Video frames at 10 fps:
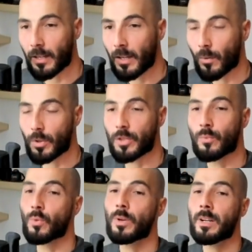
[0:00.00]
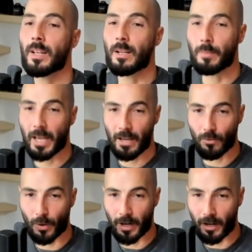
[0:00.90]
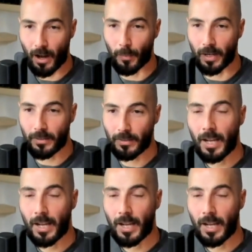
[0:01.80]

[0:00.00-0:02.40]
which is rooted in behavioral economics,